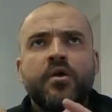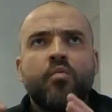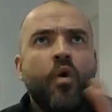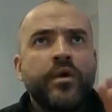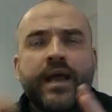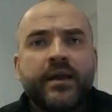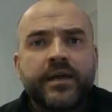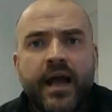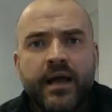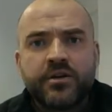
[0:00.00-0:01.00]
what we can and
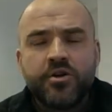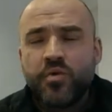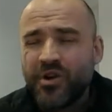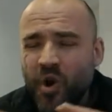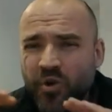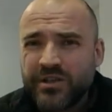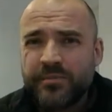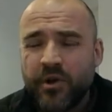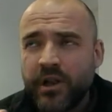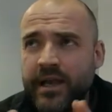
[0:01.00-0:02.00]
can't do, and
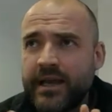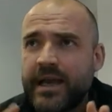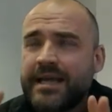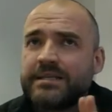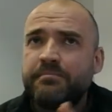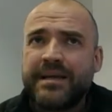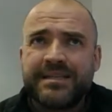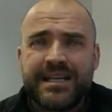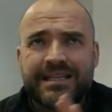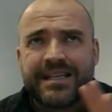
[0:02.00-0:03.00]
ultimately it's
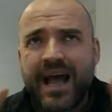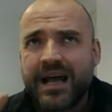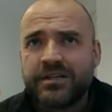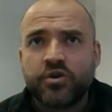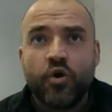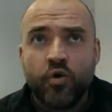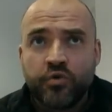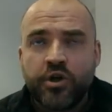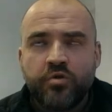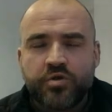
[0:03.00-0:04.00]
business as
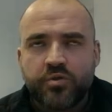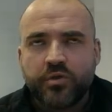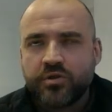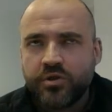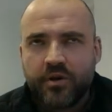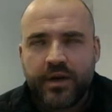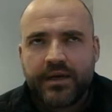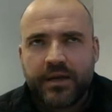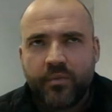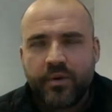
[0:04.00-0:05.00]
unusual, so
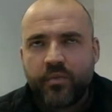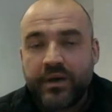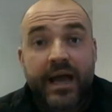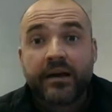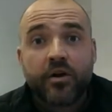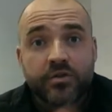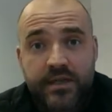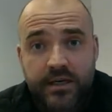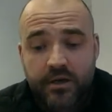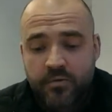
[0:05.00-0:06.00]
we can
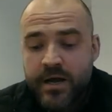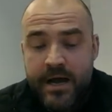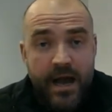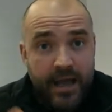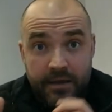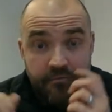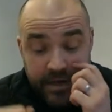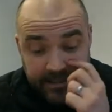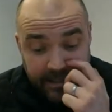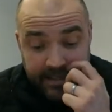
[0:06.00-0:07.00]
continue. It
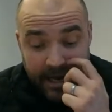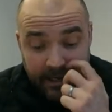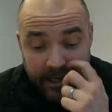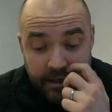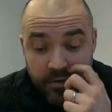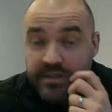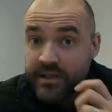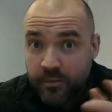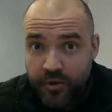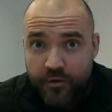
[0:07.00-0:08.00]
reads exactly: you can
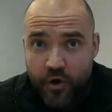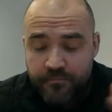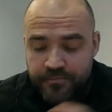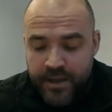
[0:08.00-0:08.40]
still move home.